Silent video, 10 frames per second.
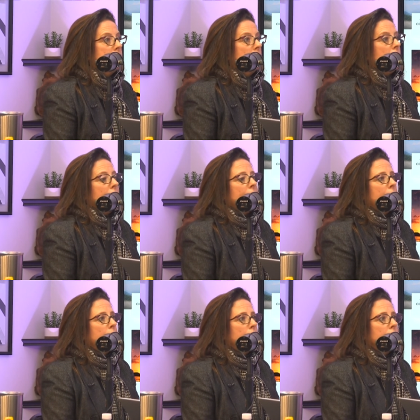Mm-hmm.
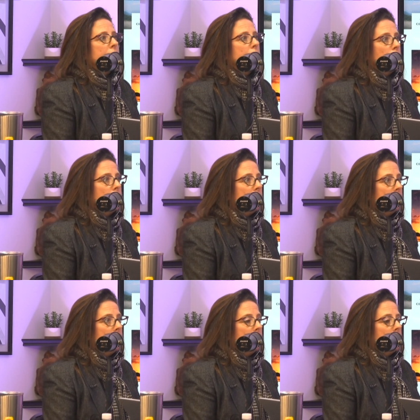And when we go
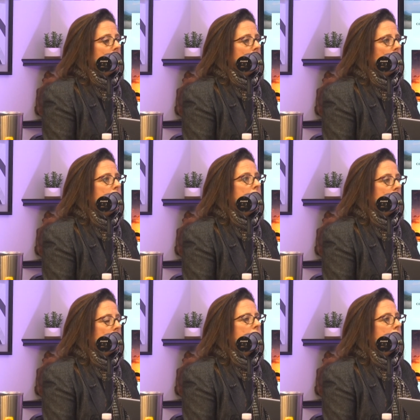in, we
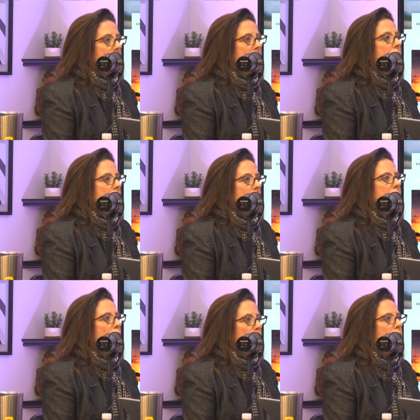are t- thinking of
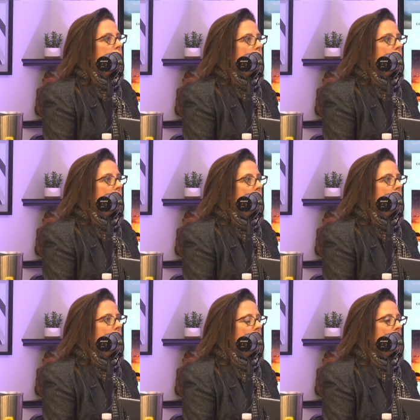that person,
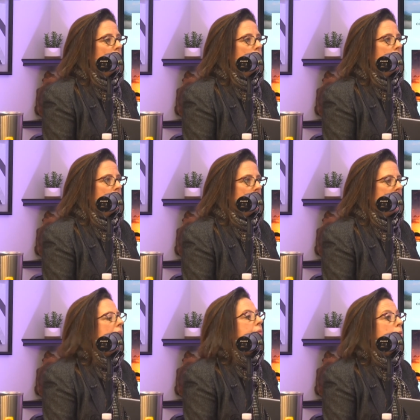um, and we
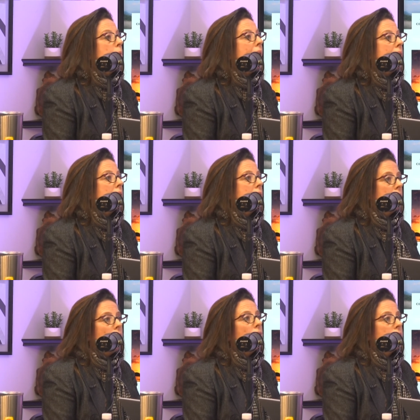have their back at
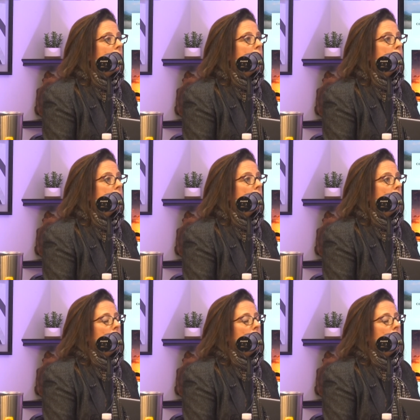all times.